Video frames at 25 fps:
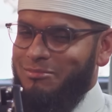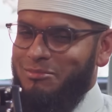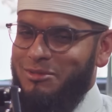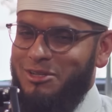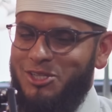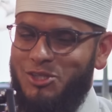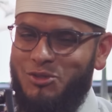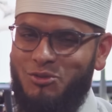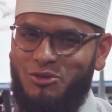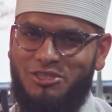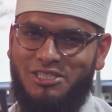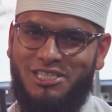
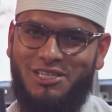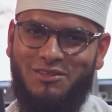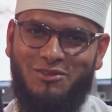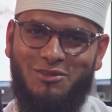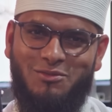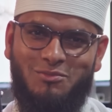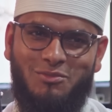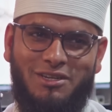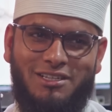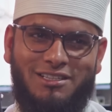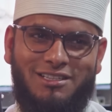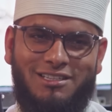Messi was
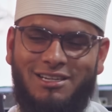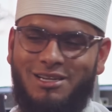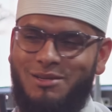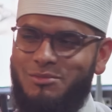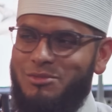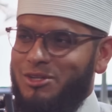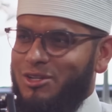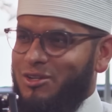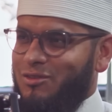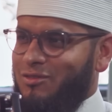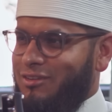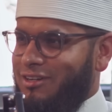given by the
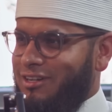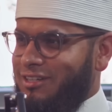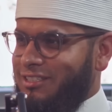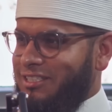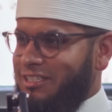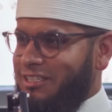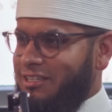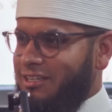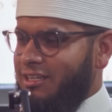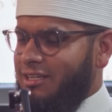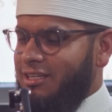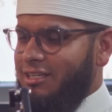Amir of
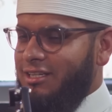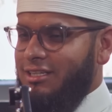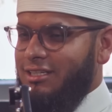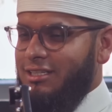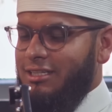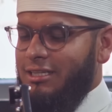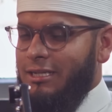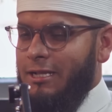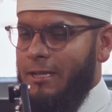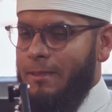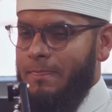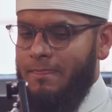Qatar.
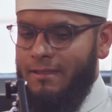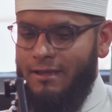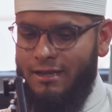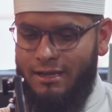Yeah.